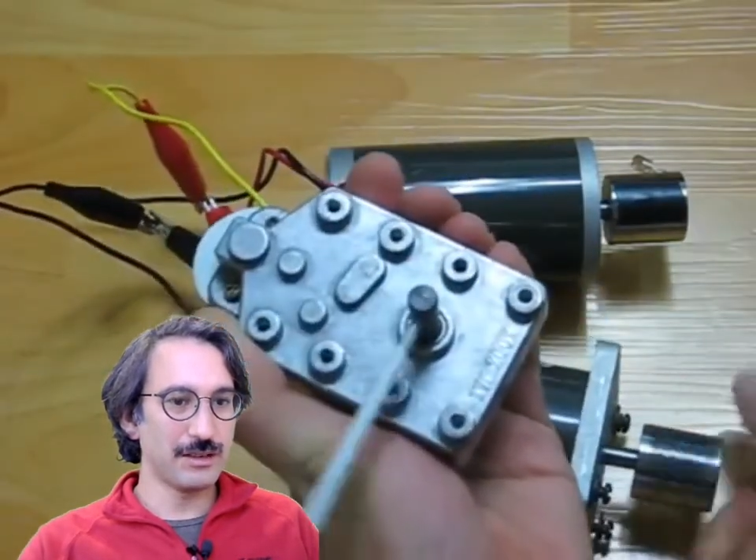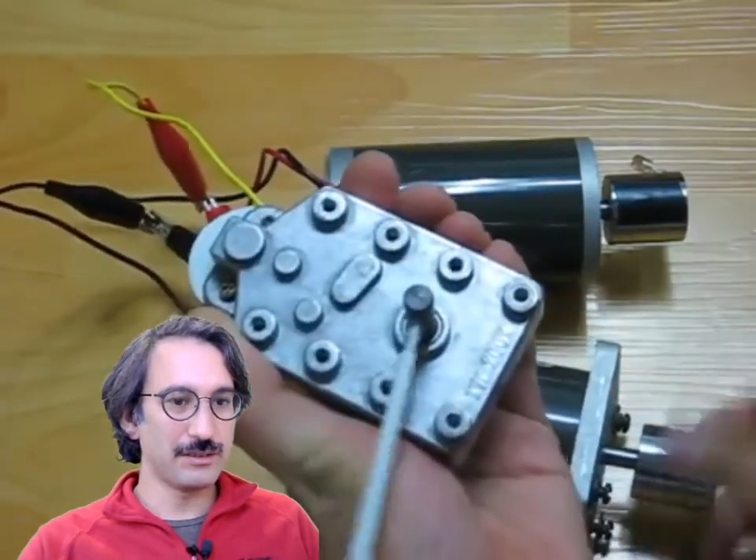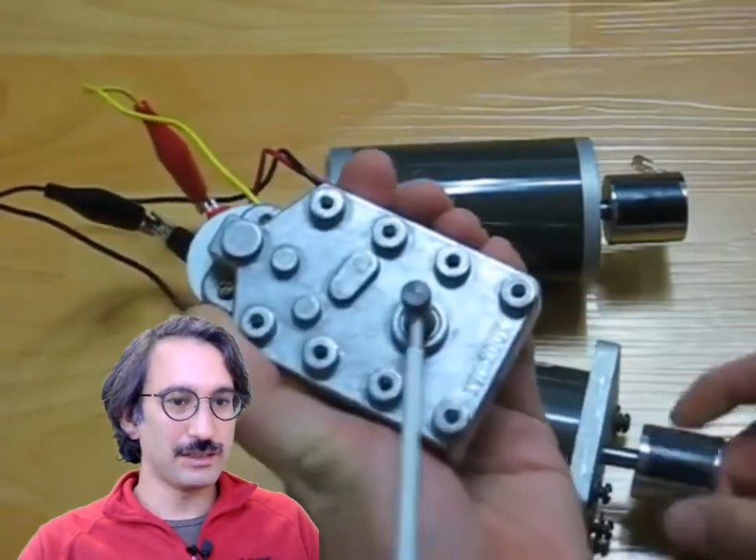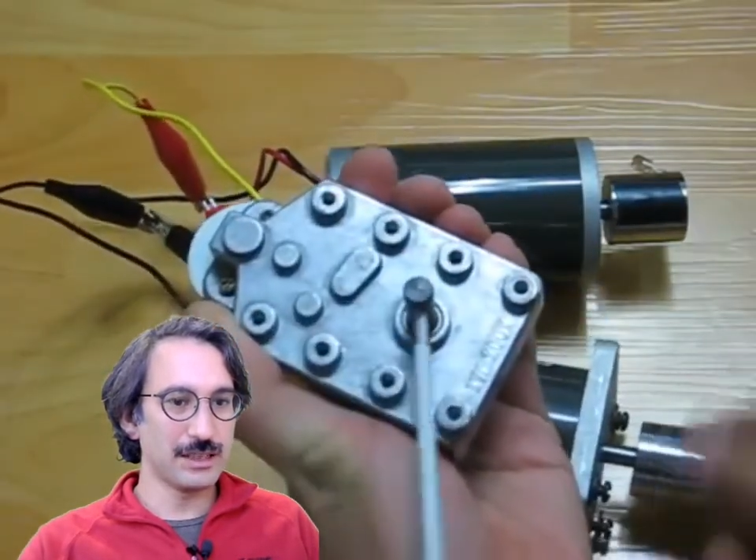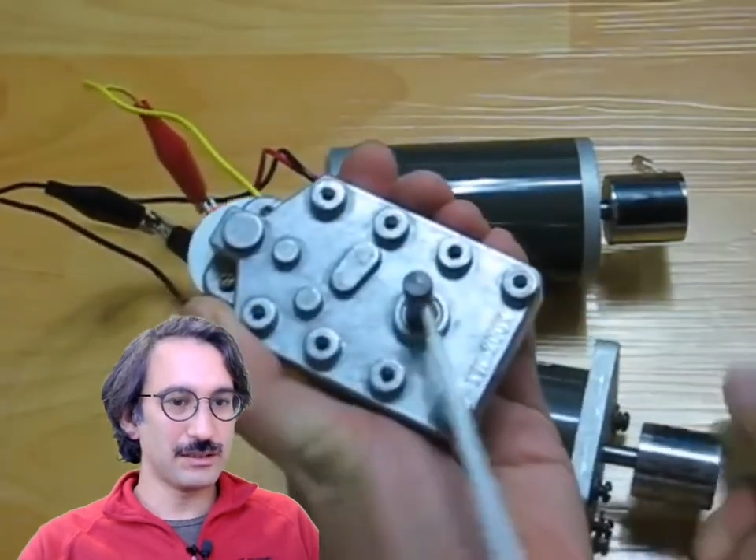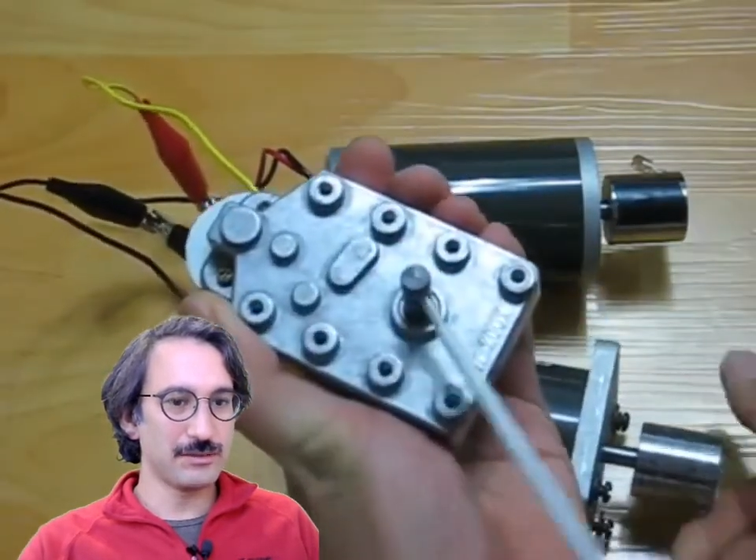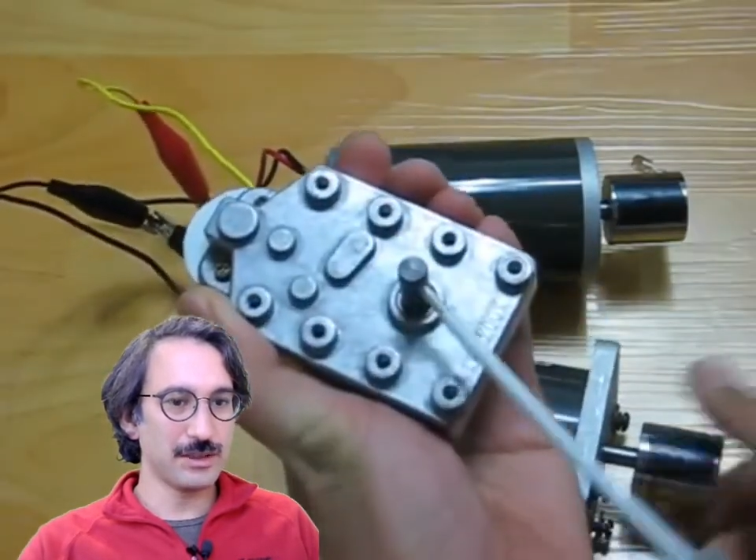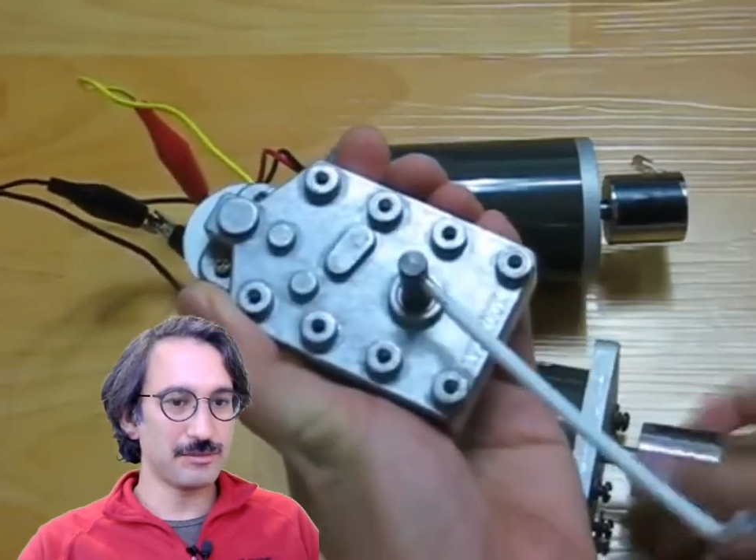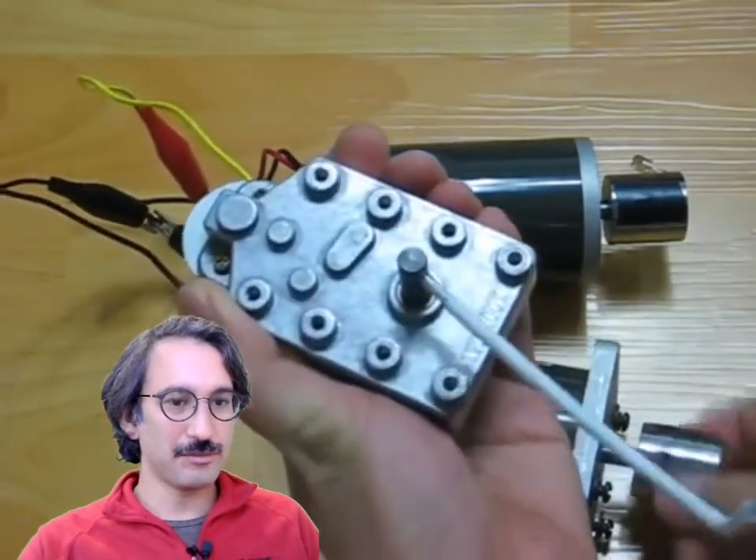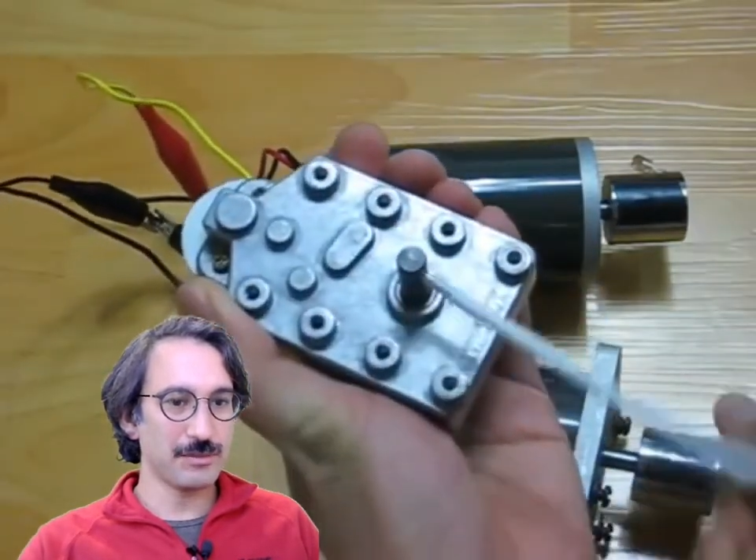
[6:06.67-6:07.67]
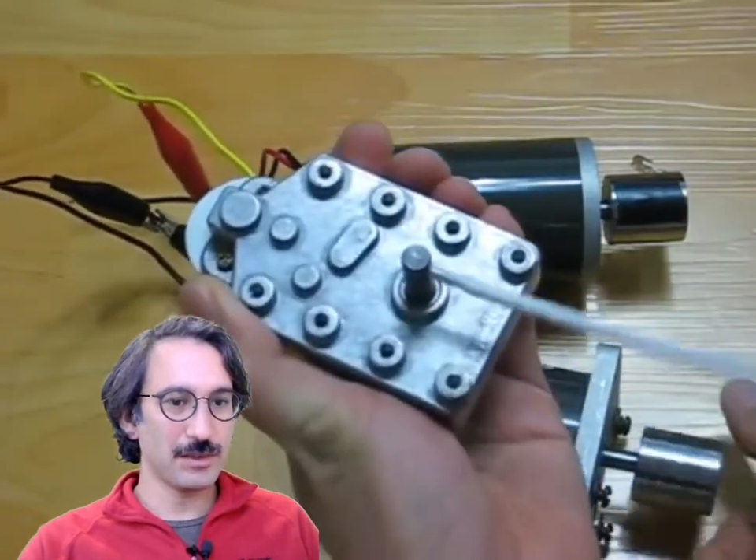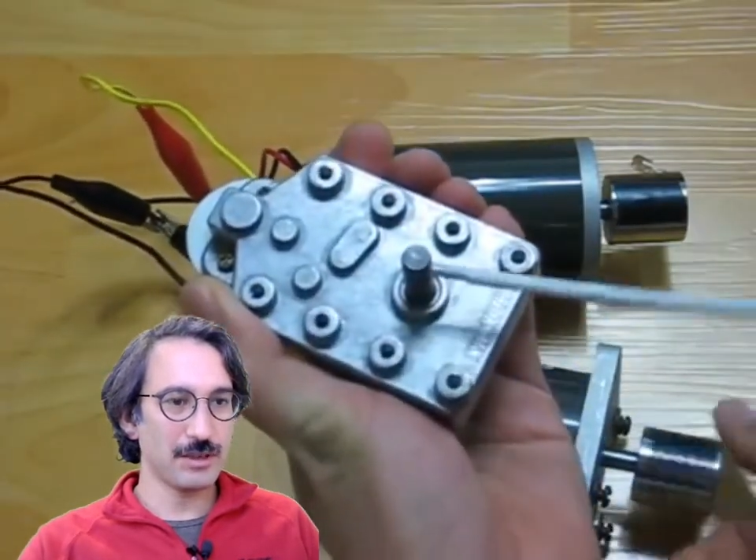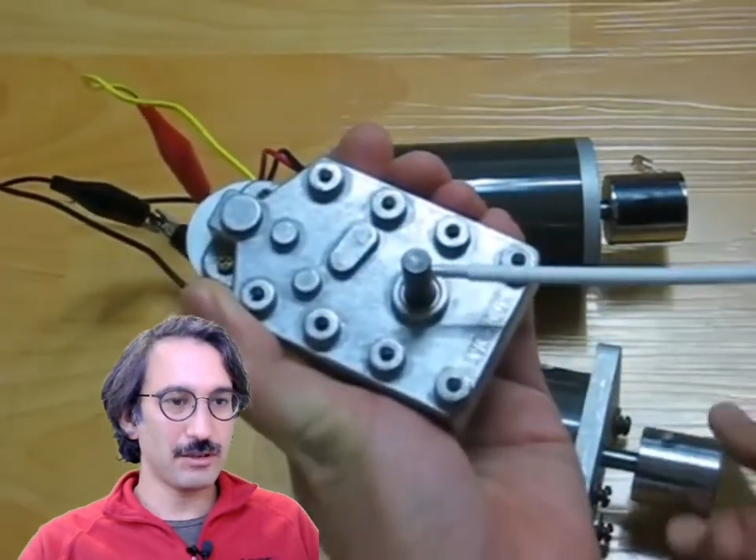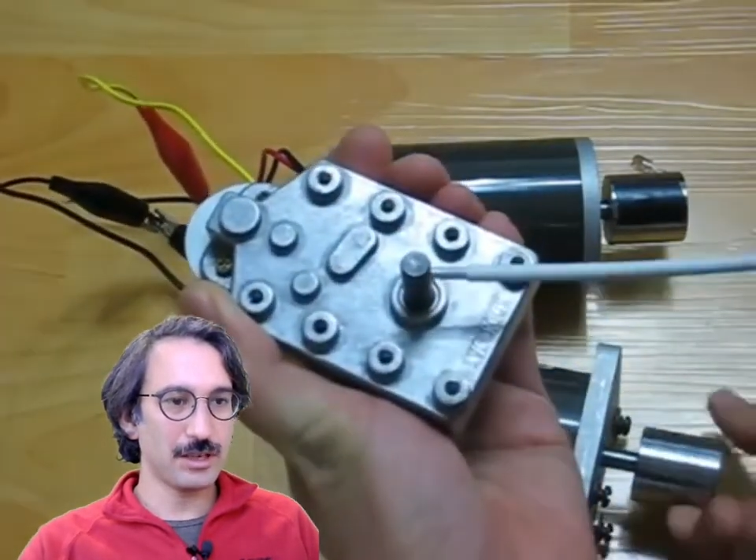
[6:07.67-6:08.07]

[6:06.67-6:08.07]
that one. Okay,